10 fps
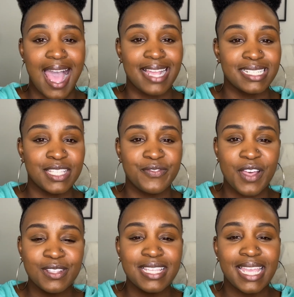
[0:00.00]
I just
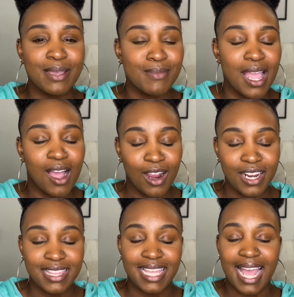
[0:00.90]
felt it in my
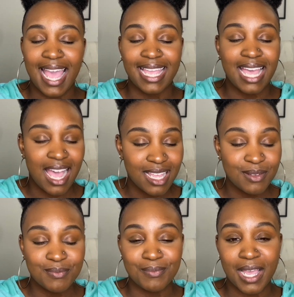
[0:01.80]
heart that I got
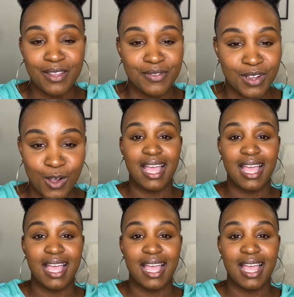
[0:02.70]
my phone.